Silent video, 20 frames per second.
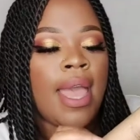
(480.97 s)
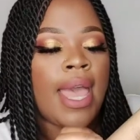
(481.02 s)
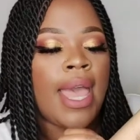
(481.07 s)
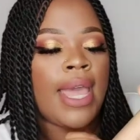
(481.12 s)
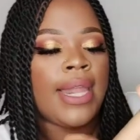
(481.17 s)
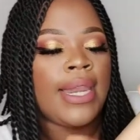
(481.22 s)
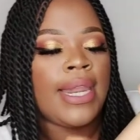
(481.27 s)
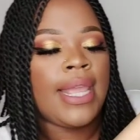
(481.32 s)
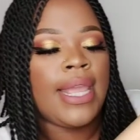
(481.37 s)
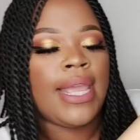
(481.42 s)

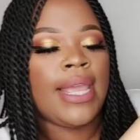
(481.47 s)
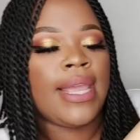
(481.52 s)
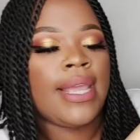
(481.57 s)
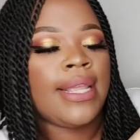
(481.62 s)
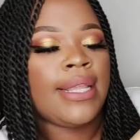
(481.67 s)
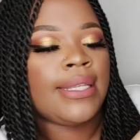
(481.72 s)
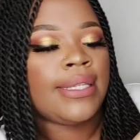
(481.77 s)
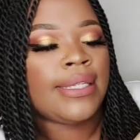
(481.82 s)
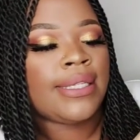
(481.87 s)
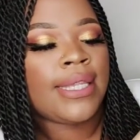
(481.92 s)
And it
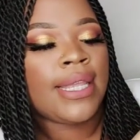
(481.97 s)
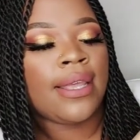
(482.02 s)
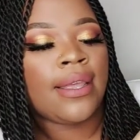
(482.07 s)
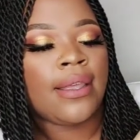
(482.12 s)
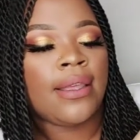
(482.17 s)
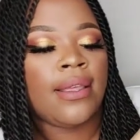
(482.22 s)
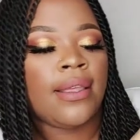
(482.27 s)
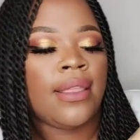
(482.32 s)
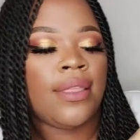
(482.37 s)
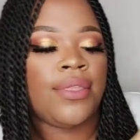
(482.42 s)
is
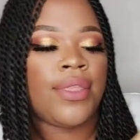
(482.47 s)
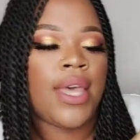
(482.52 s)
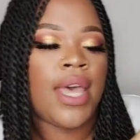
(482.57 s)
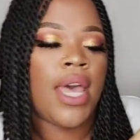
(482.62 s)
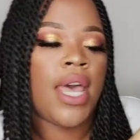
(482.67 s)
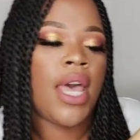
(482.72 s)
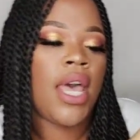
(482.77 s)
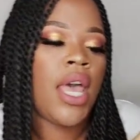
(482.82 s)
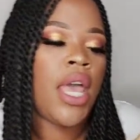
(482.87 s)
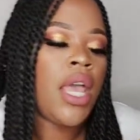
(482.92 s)

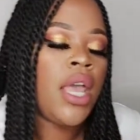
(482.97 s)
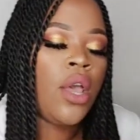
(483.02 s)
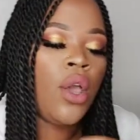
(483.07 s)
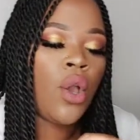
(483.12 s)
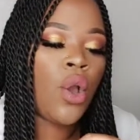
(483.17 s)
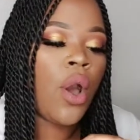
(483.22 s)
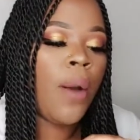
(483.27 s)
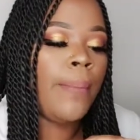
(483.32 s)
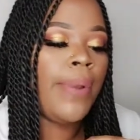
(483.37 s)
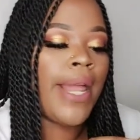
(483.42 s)
the
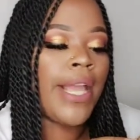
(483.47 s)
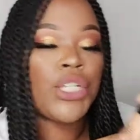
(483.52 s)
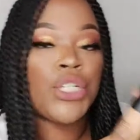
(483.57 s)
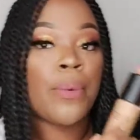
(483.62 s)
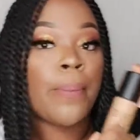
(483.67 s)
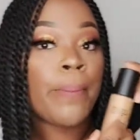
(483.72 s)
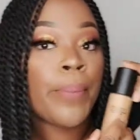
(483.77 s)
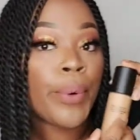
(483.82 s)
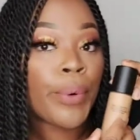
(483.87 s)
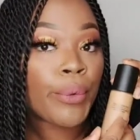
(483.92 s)

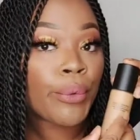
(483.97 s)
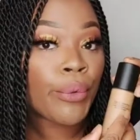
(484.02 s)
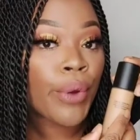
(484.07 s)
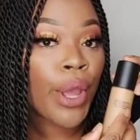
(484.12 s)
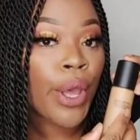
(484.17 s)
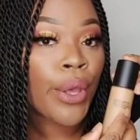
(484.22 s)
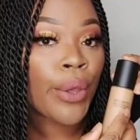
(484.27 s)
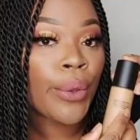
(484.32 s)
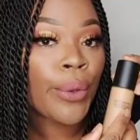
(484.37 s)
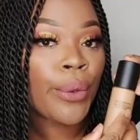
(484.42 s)
Complexion
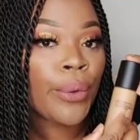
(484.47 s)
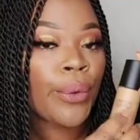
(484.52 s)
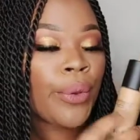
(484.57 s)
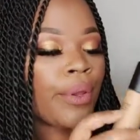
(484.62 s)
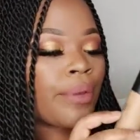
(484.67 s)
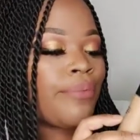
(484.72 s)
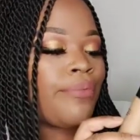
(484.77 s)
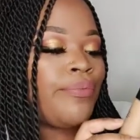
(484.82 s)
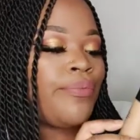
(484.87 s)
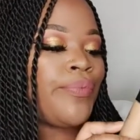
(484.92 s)
Pro
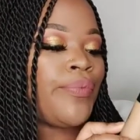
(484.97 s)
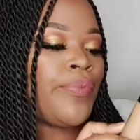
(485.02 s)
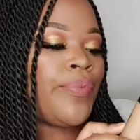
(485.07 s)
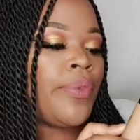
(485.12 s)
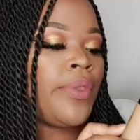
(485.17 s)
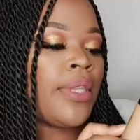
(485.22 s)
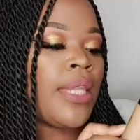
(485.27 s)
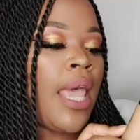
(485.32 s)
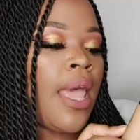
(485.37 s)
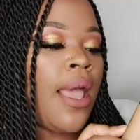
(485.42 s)

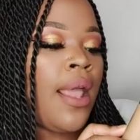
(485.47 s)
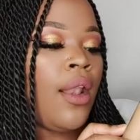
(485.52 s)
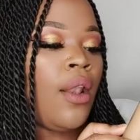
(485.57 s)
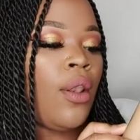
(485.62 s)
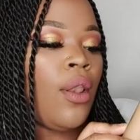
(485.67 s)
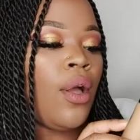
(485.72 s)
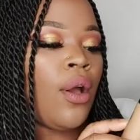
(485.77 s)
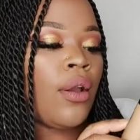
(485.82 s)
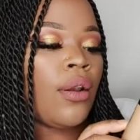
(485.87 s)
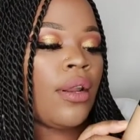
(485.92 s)

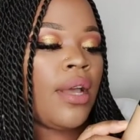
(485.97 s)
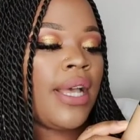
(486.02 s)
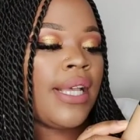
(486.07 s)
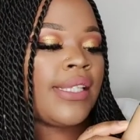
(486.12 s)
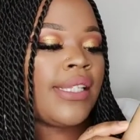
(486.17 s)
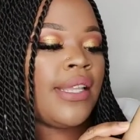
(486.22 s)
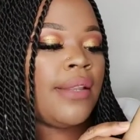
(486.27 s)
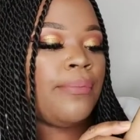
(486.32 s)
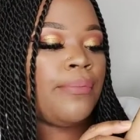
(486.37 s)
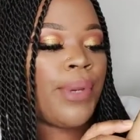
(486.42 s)
Long
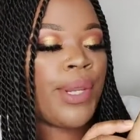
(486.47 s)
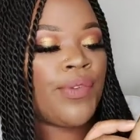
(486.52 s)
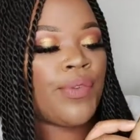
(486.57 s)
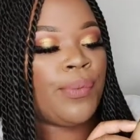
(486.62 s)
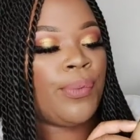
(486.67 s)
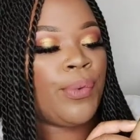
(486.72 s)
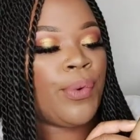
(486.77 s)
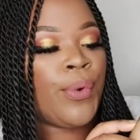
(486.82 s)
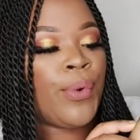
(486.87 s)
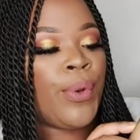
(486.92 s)
Lasting
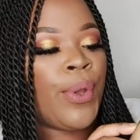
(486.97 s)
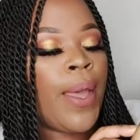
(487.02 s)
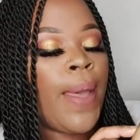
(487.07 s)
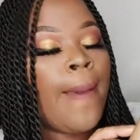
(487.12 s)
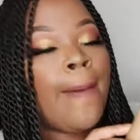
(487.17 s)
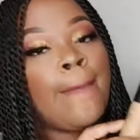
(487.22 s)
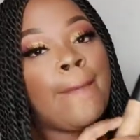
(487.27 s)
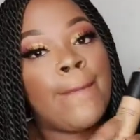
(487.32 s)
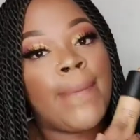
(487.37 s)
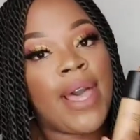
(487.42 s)
Breathable
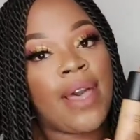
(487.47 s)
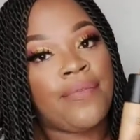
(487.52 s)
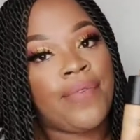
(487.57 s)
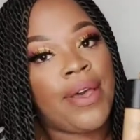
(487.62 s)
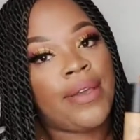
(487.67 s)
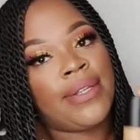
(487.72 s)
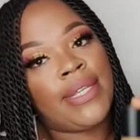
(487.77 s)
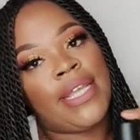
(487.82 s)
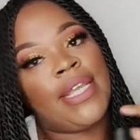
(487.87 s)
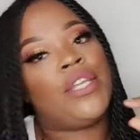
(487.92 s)
Matte
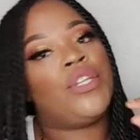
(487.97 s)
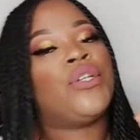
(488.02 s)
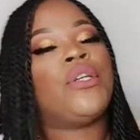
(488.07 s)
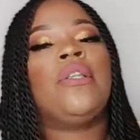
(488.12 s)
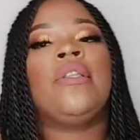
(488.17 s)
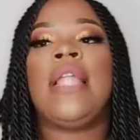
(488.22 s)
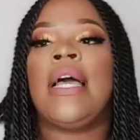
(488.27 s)
Foundation.